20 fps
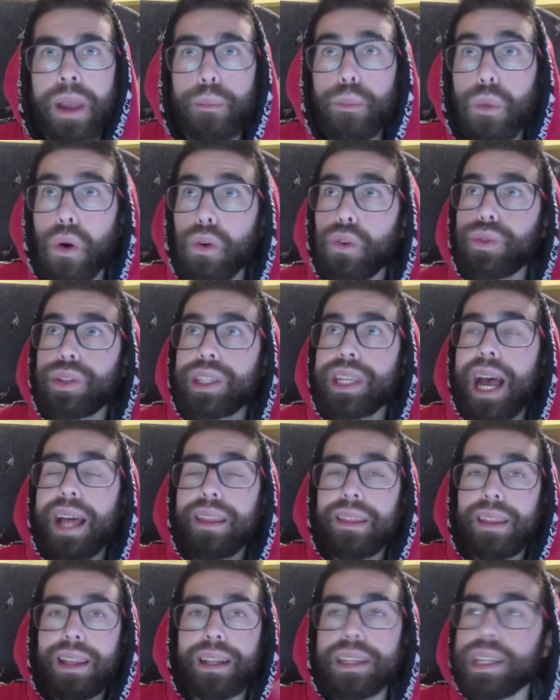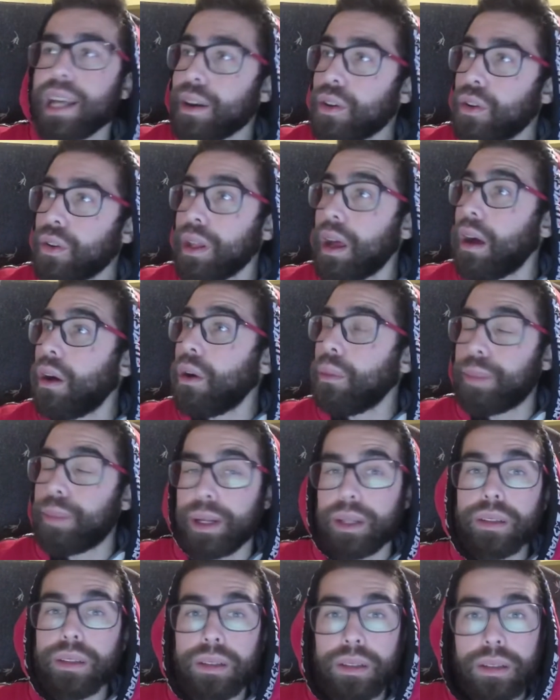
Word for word: more channels are gonna open.